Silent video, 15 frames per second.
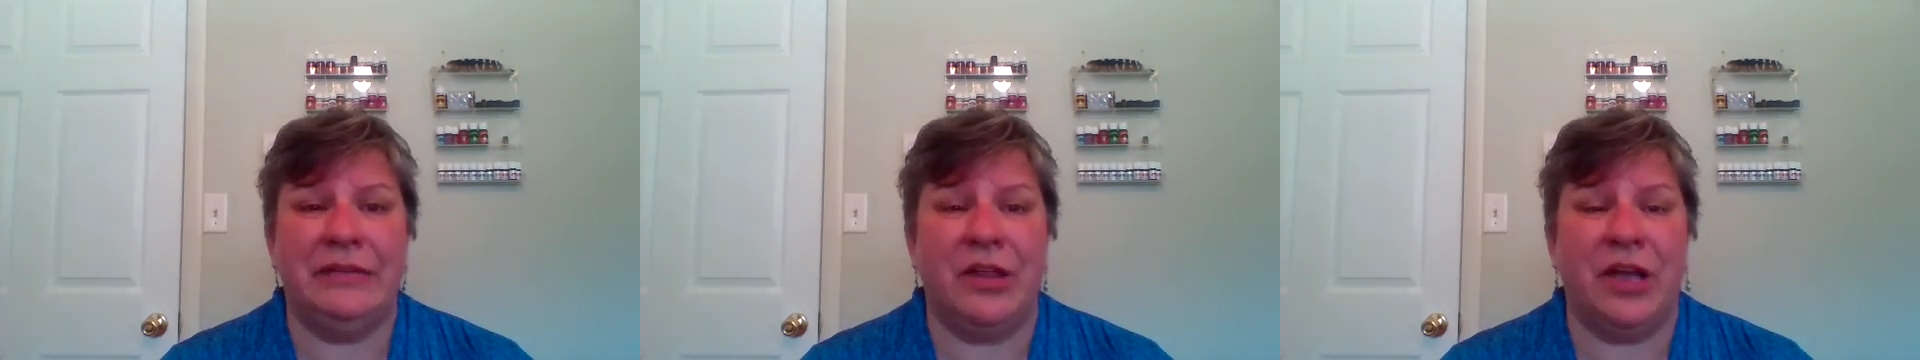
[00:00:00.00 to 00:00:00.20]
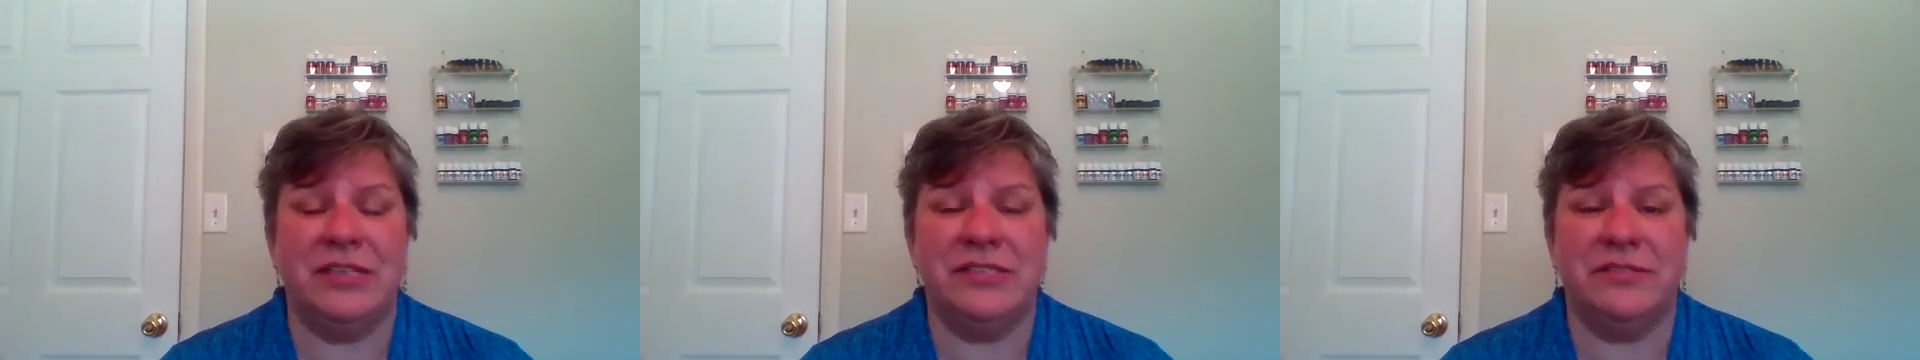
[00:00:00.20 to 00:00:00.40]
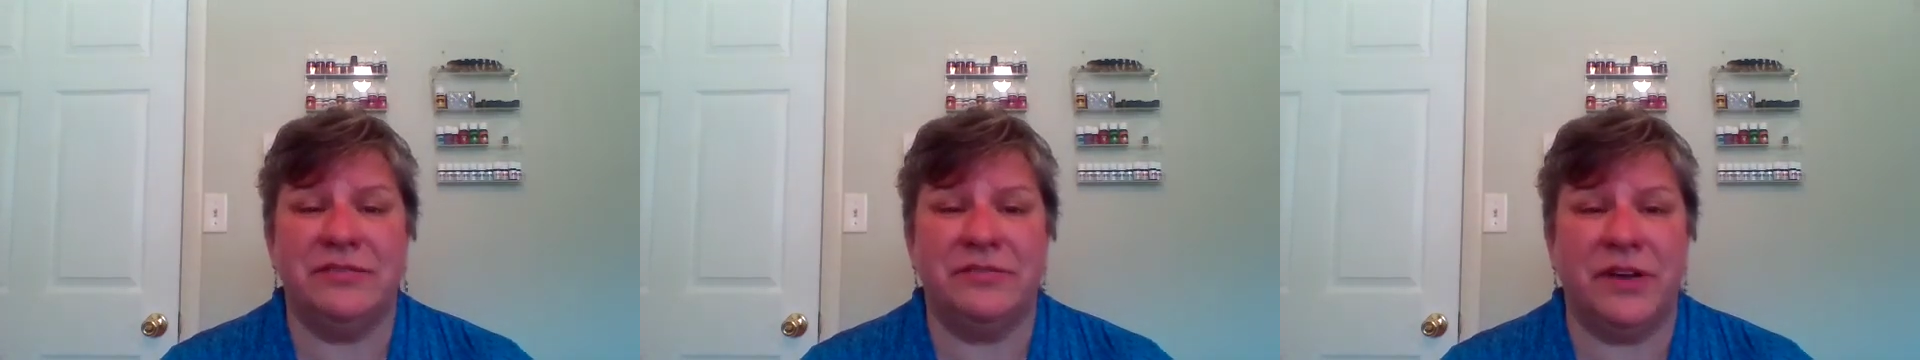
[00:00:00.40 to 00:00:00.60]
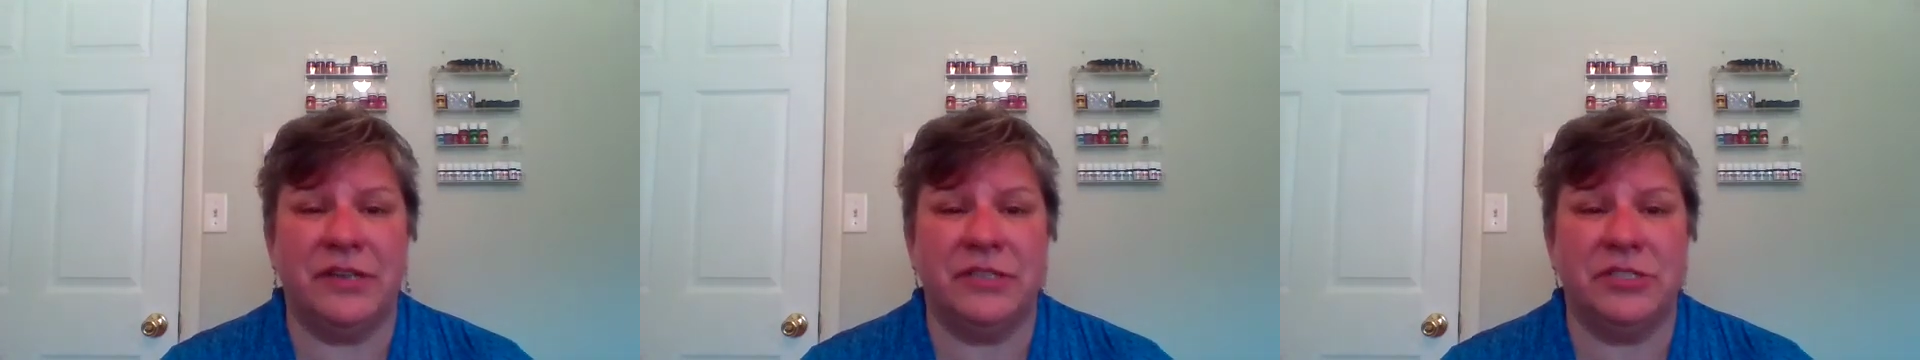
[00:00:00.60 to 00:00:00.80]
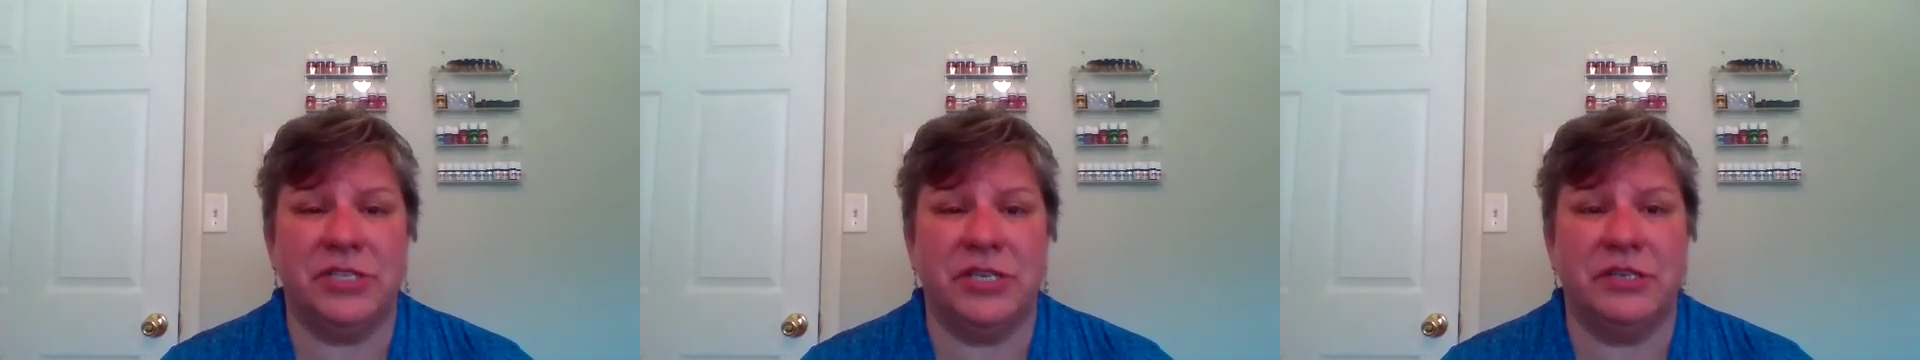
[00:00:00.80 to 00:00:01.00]
loss of
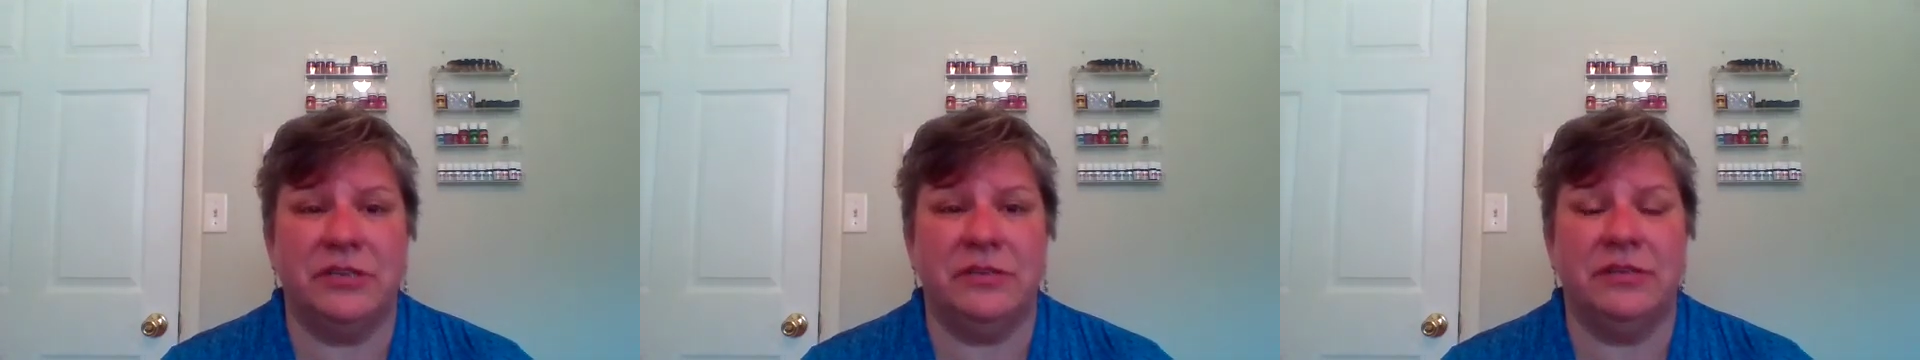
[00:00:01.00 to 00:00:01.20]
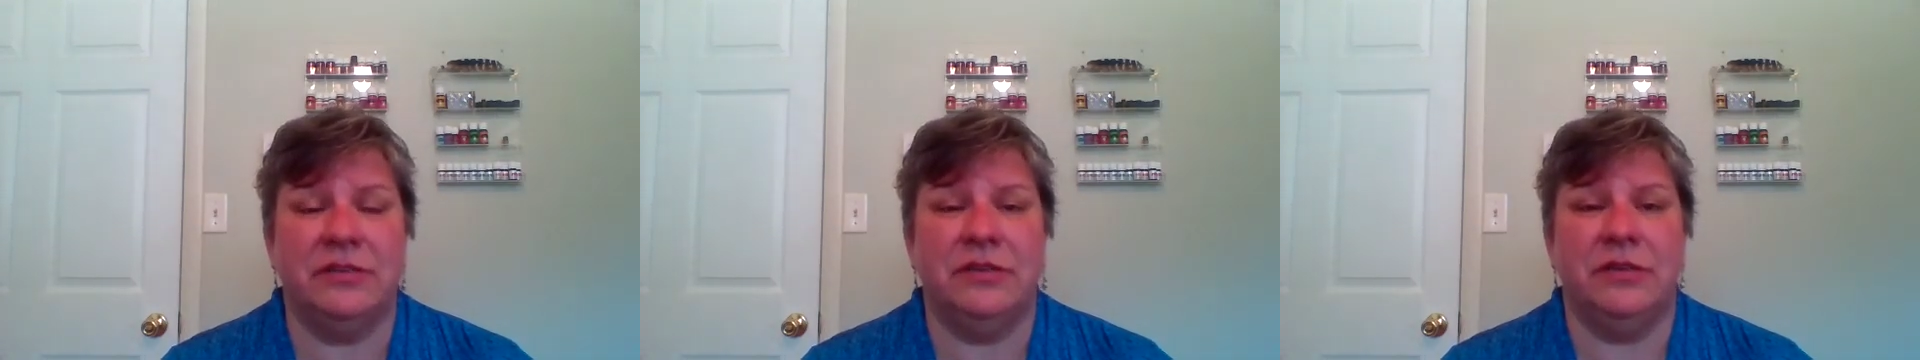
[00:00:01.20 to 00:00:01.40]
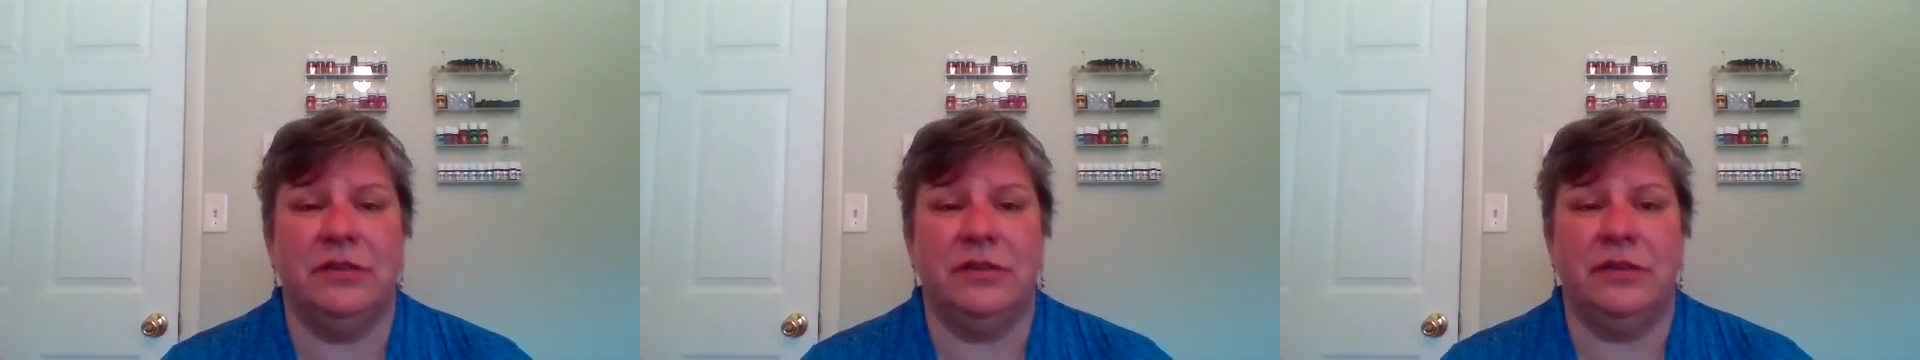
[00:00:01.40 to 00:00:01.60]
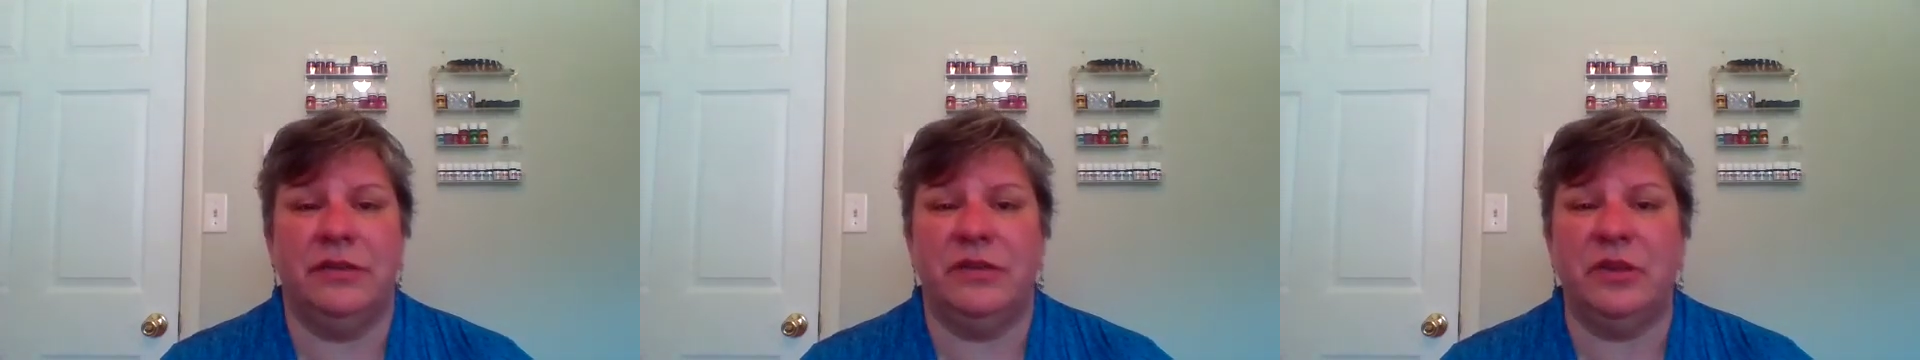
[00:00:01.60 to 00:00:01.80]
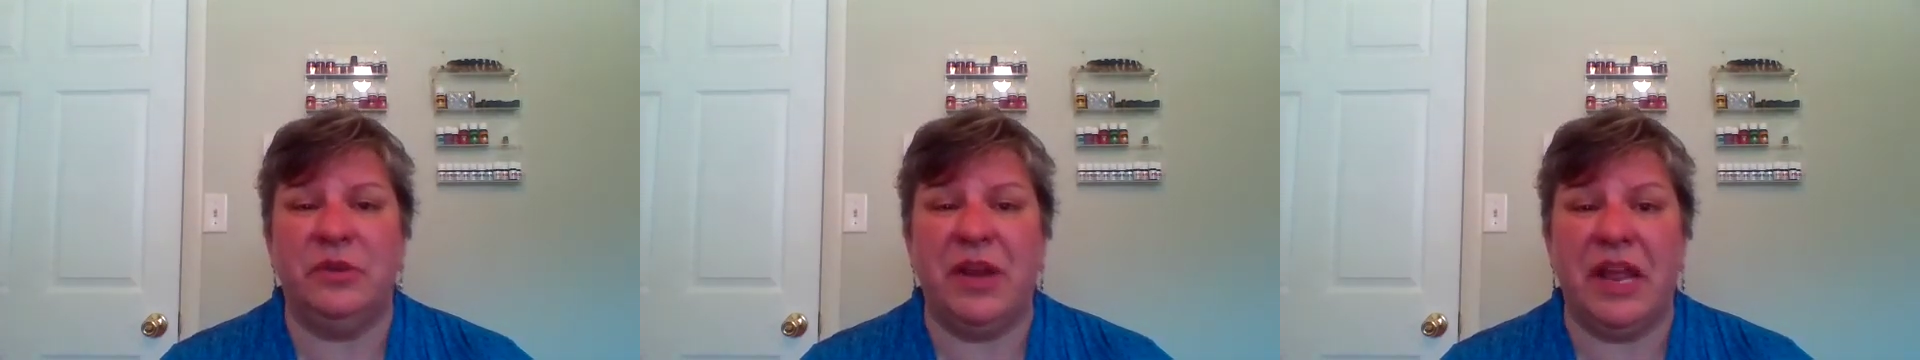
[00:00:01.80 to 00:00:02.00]
function,
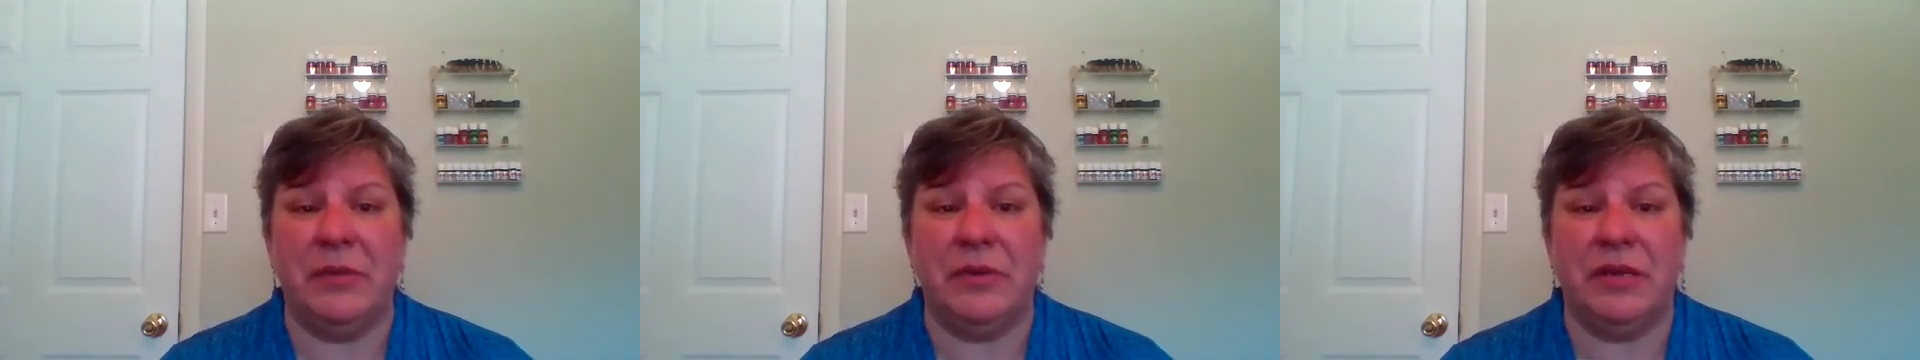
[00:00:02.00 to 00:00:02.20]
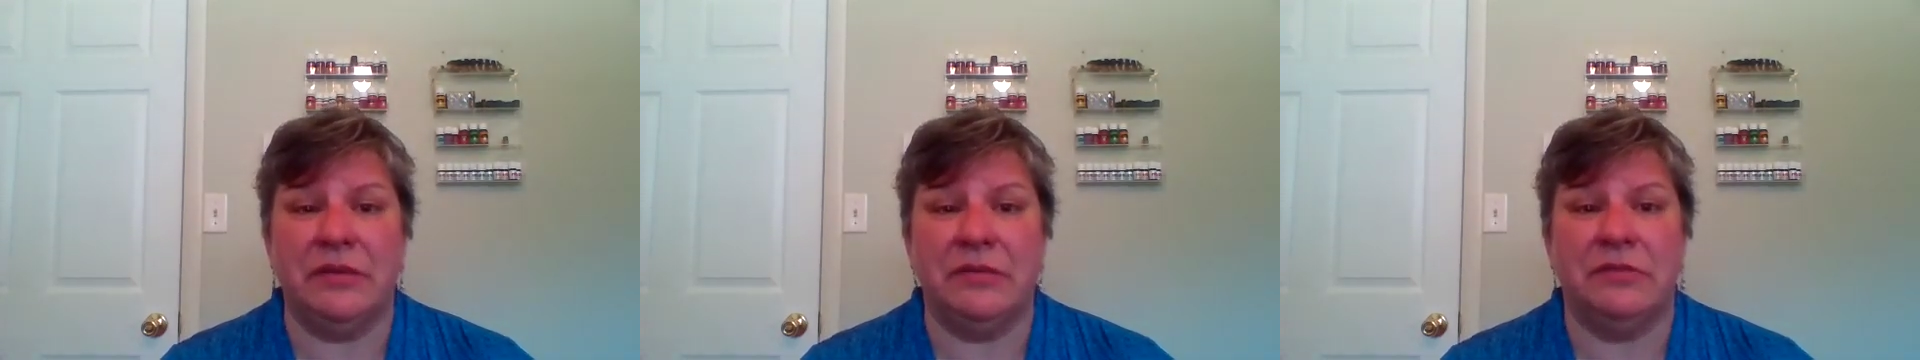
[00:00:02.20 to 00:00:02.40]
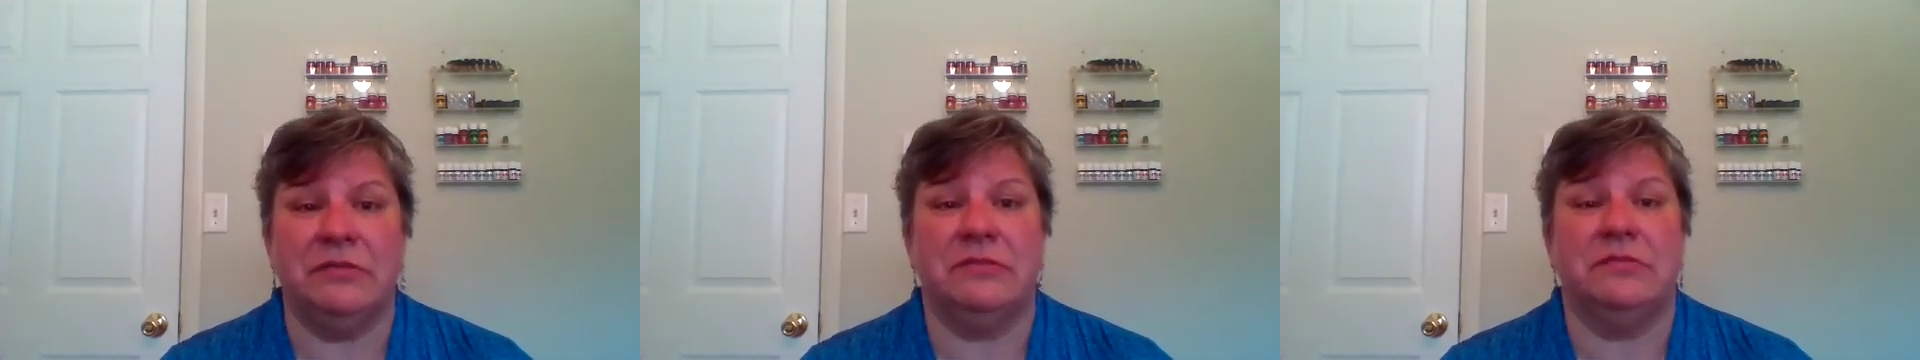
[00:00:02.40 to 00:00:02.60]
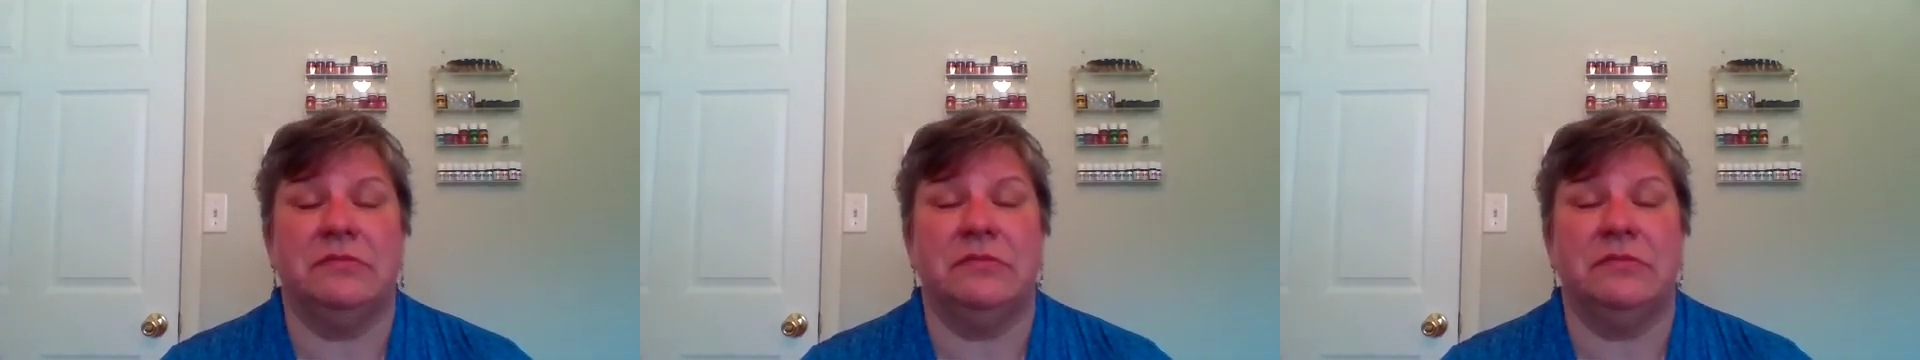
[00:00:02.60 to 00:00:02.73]
you name it.